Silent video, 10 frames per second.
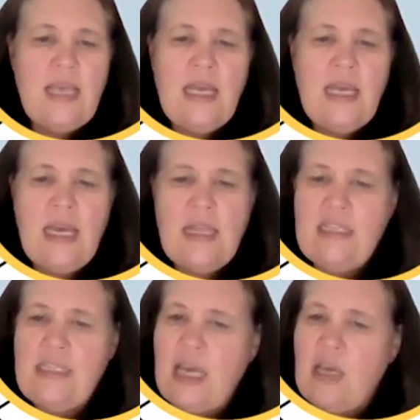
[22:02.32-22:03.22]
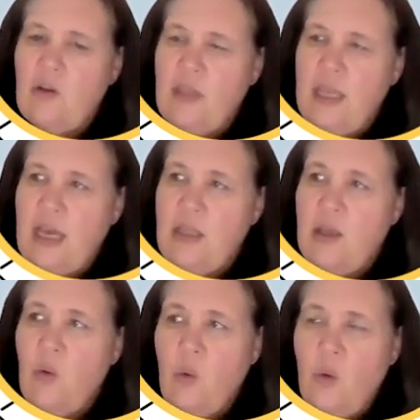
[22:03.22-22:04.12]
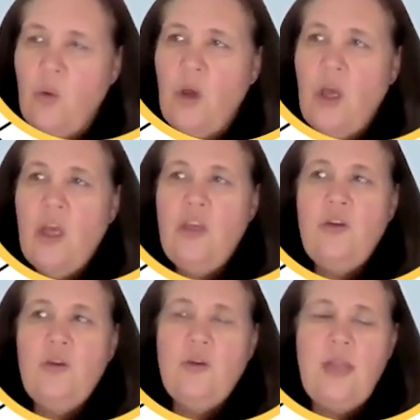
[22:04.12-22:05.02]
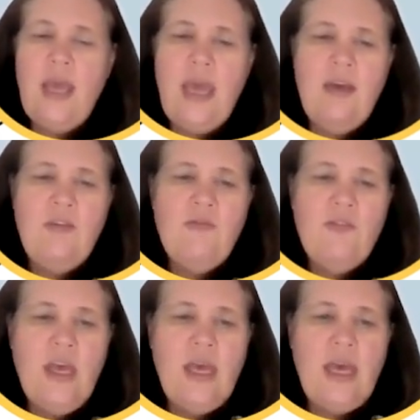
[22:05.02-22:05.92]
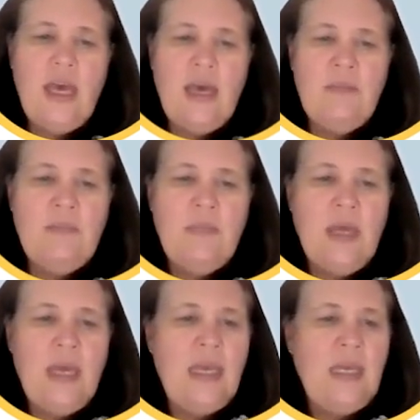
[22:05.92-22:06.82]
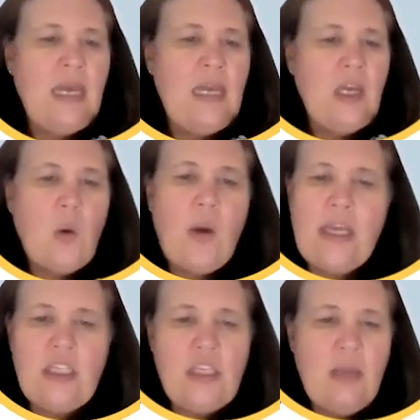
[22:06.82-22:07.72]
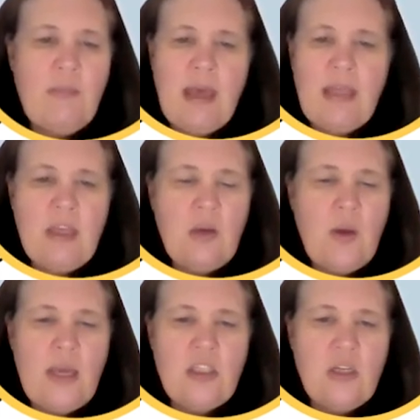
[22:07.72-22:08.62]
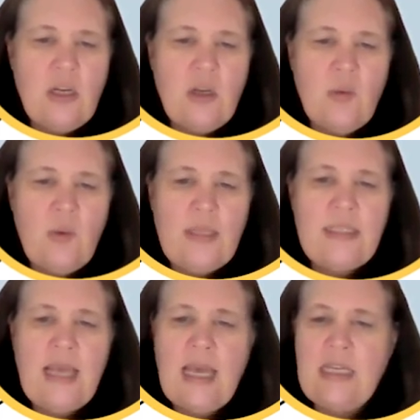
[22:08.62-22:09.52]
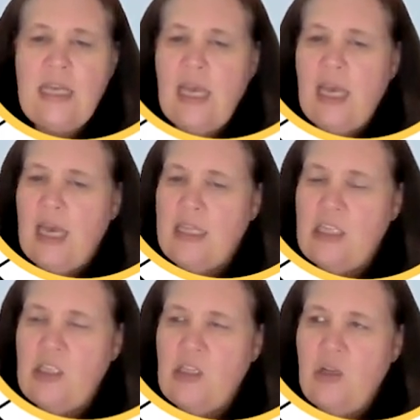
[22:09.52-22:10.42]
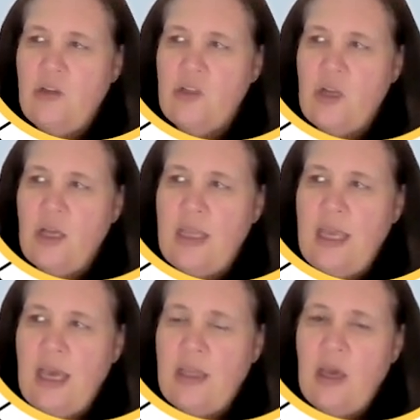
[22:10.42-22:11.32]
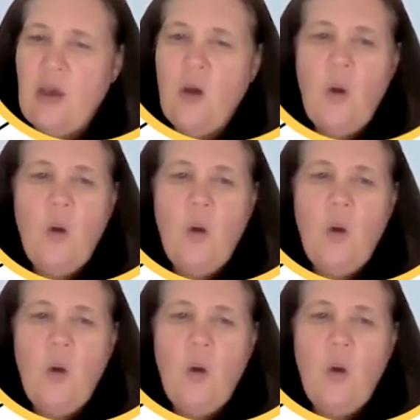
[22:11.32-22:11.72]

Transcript: side and the sound on the other. Or you could have an equation, a math equation on the one side and the solution on the other.